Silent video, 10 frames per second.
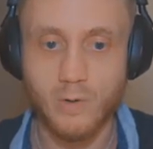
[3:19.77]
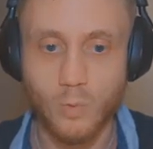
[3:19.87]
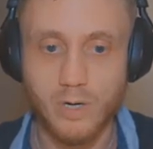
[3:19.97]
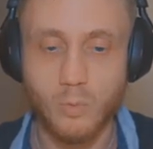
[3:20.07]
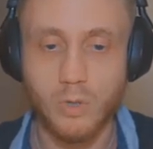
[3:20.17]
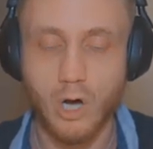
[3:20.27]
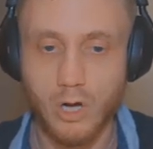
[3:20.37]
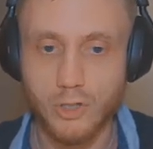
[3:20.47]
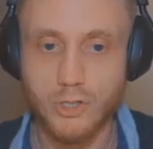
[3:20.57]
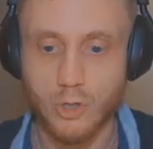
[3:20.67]
what it will
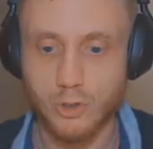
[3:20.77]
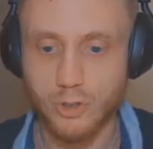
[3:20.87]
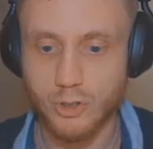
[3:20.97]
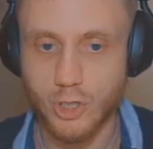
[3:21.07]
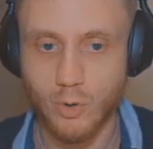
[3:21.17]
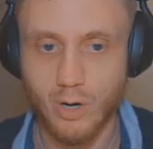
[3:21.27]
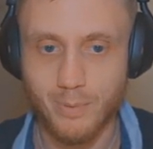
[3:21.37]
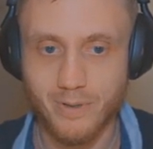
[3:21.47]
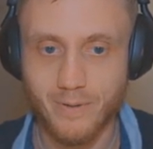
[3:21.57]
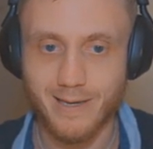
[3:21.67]
also show up
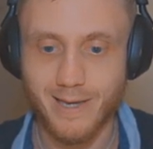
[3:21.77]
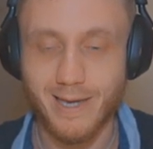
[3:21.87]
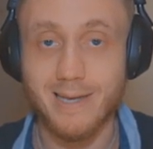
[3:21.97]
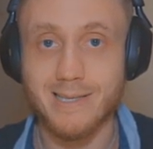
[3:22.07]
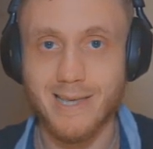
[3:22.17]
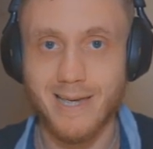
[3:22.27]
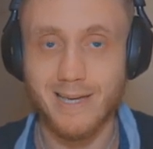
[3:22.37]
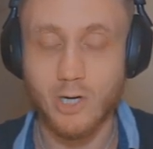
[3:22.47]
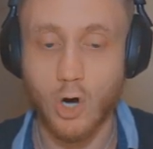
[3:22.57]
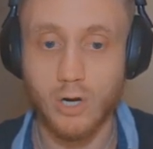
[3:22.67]
is
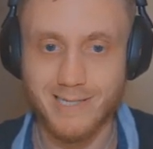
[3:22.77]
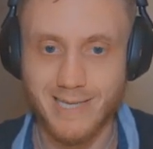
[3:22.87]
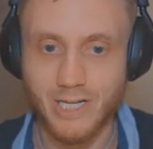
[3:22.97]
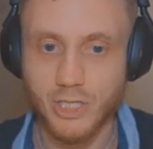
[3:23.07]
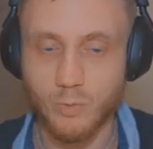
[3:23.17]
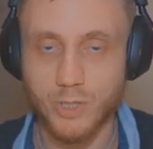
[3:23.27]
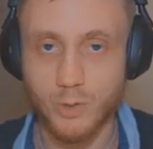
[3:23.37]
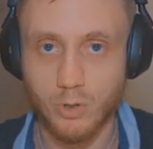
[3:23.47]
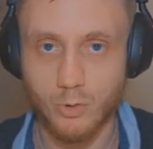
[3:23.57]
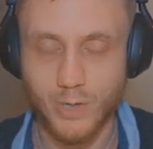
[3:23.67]
a call extension, which
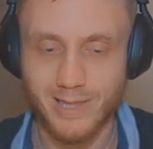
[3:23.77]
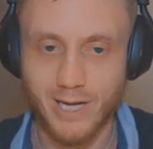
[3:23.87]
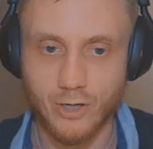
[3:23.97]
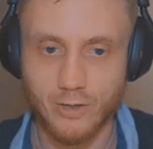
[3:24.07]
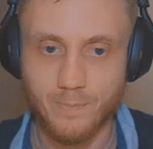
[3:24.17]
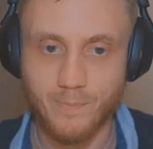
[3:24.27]
we'll create later.